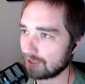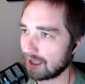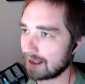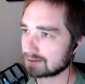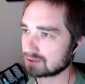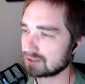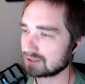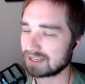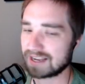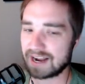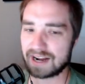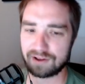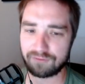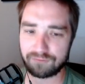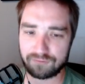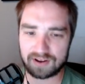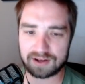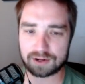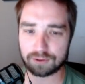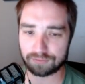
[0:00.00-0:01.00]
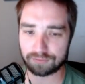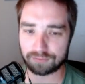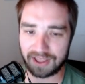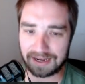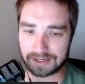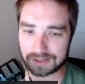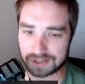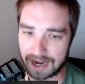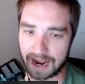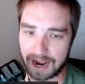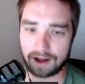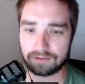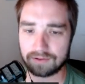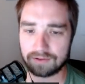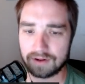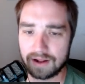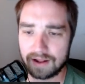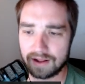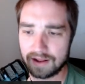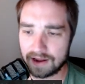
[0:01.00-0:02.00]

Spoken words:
that. So they kind of figured things out